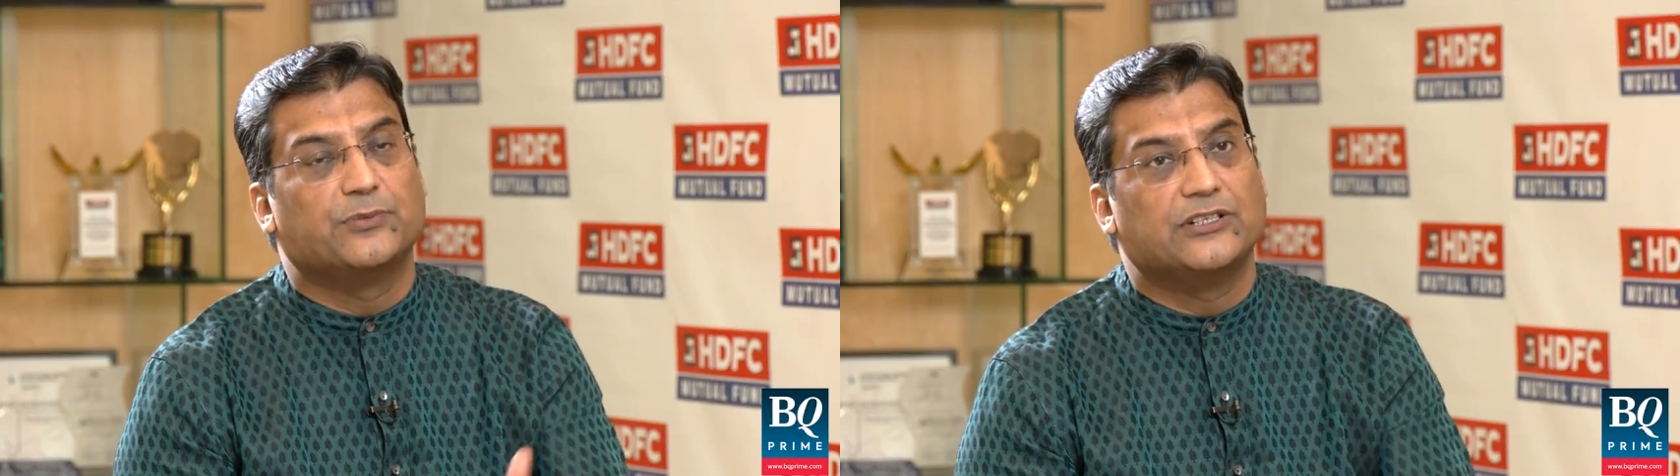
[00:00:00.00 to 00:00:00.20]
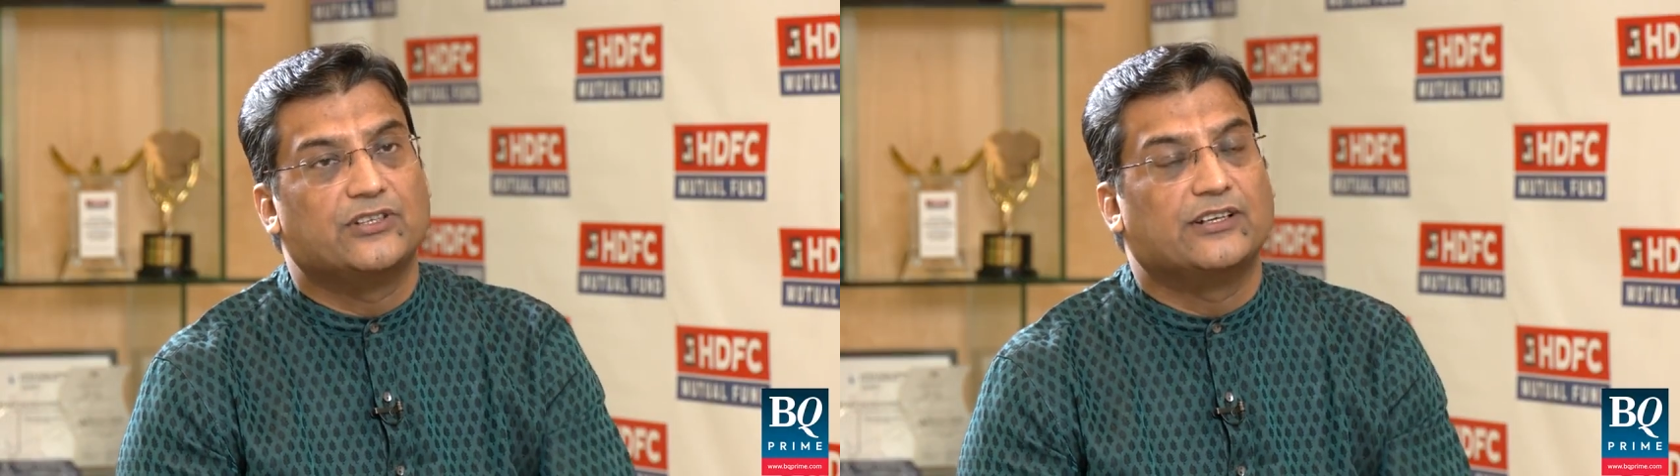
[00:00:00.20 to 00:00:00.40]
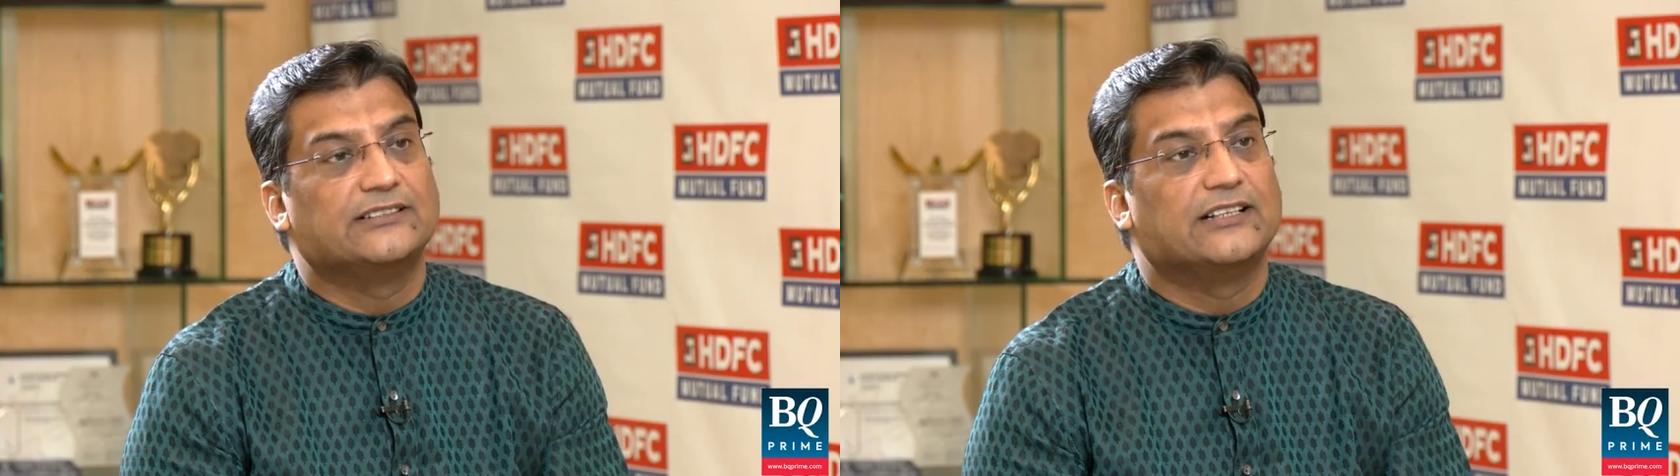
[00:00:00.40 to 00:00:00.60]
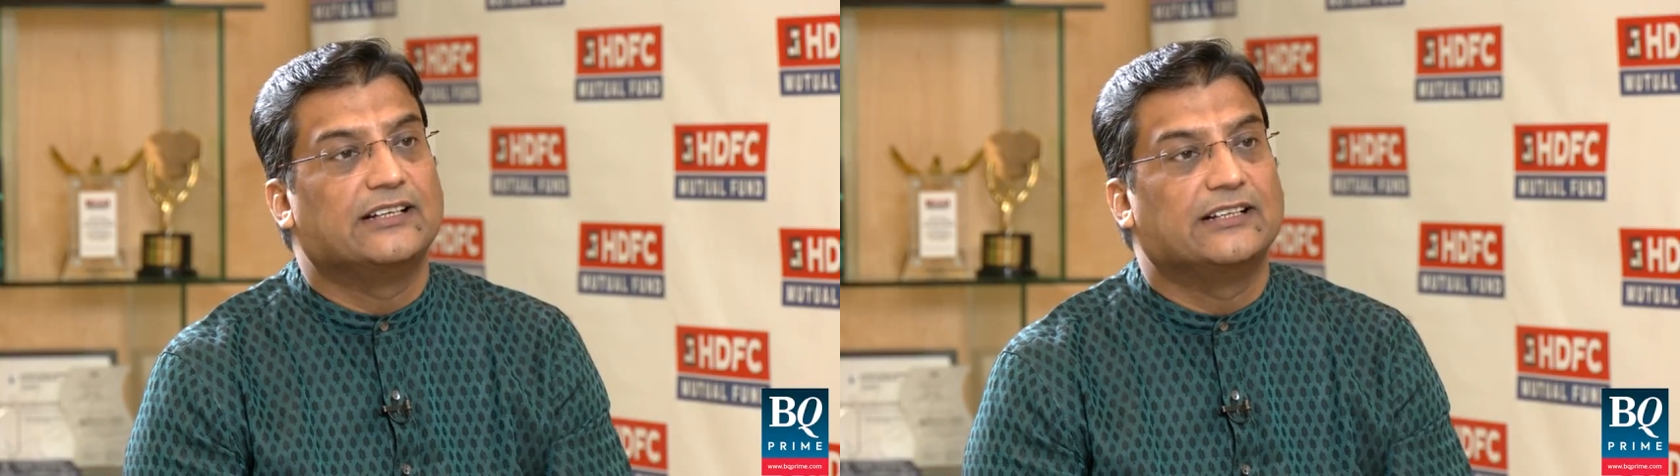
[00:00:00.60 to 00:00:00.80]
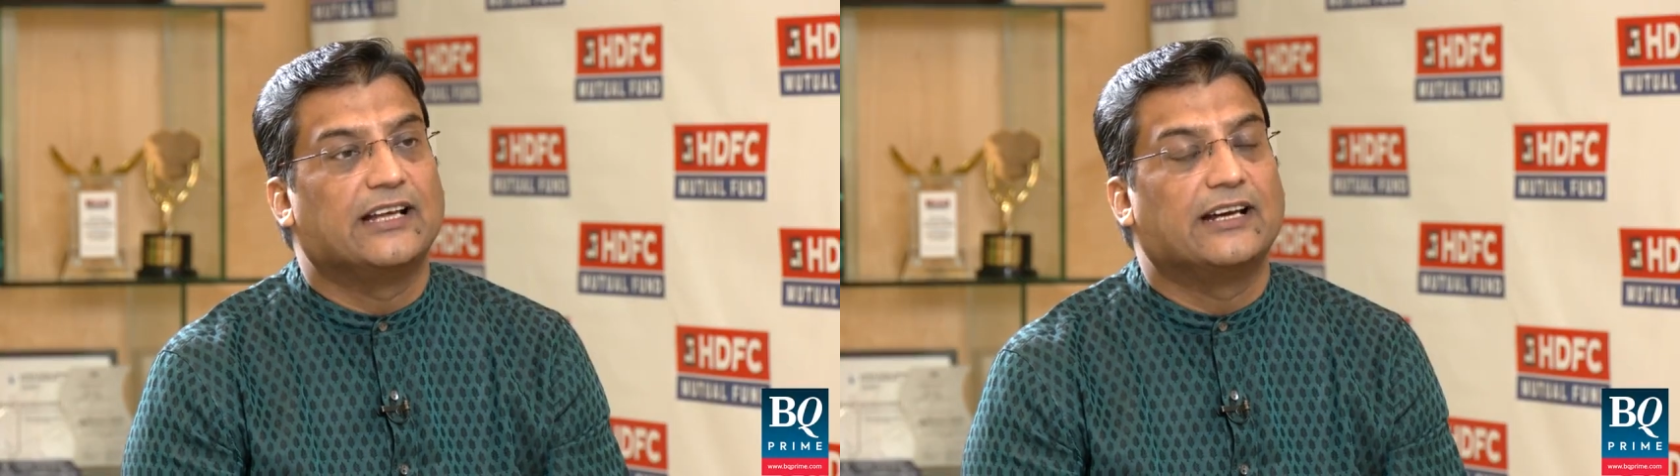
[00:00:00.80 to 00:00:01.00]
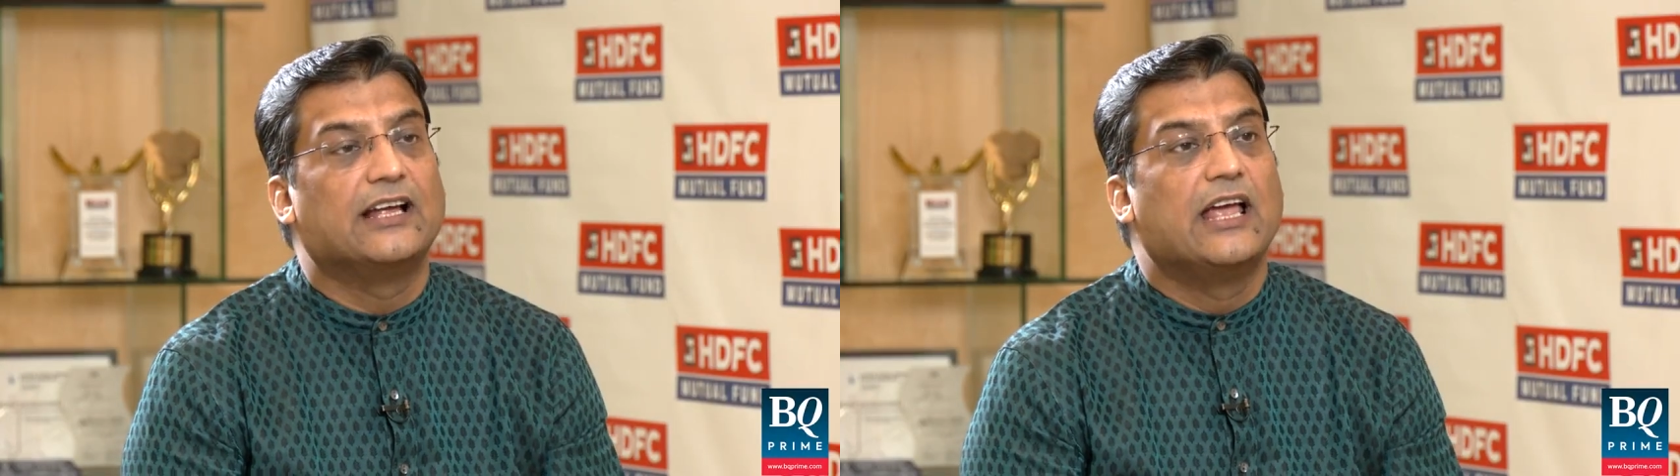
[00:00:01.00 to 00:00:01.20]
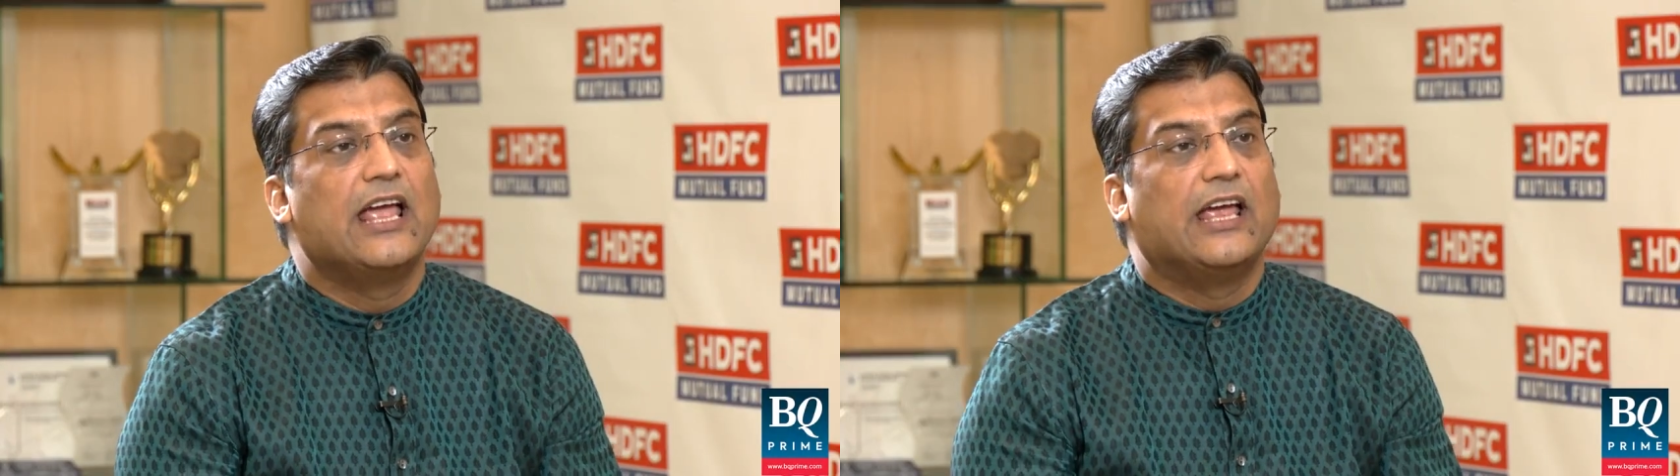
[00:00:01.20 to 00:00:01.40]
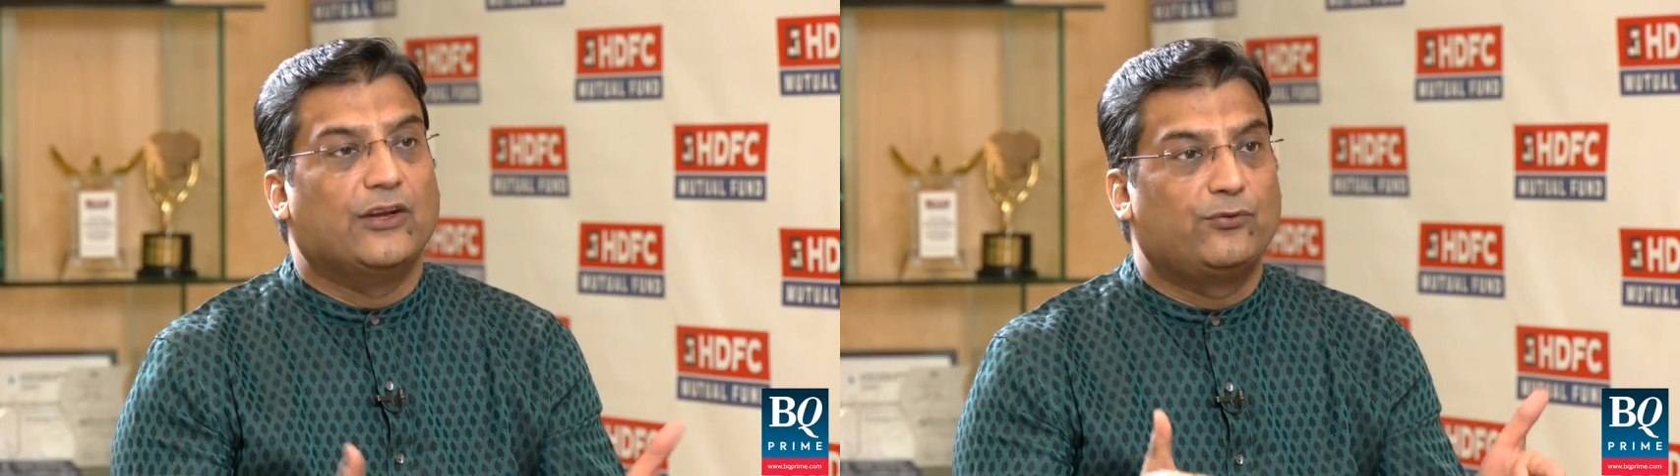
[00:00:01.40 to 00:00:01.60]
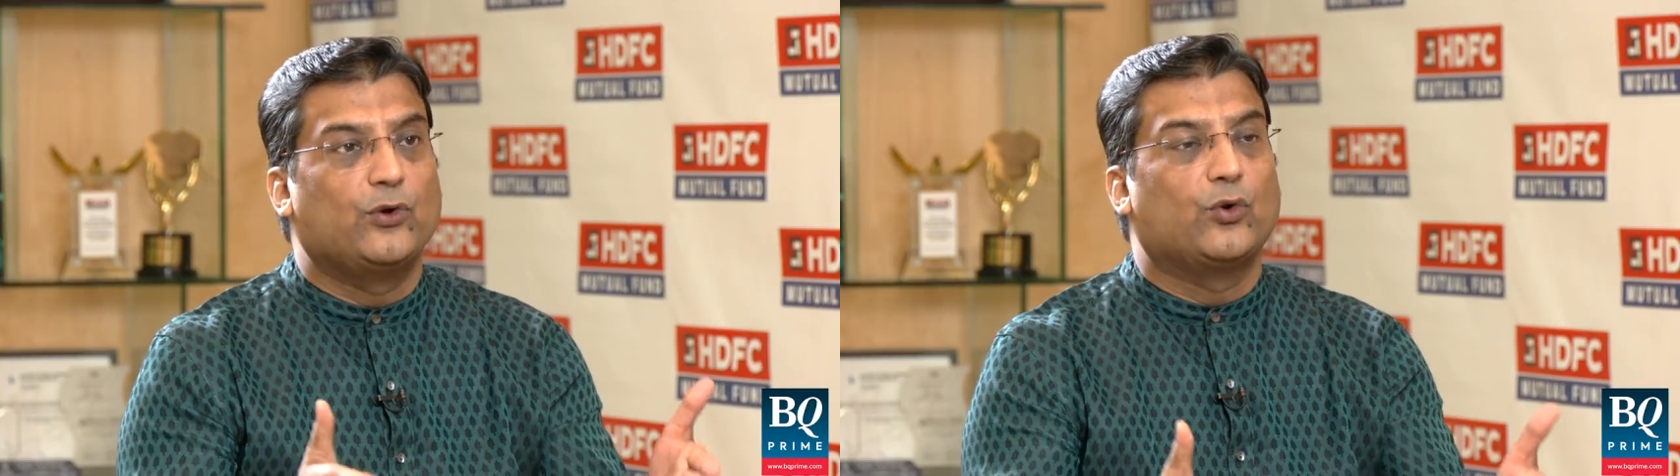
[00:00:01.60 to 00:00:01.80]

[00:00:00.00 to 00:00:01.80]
mentioned recently that if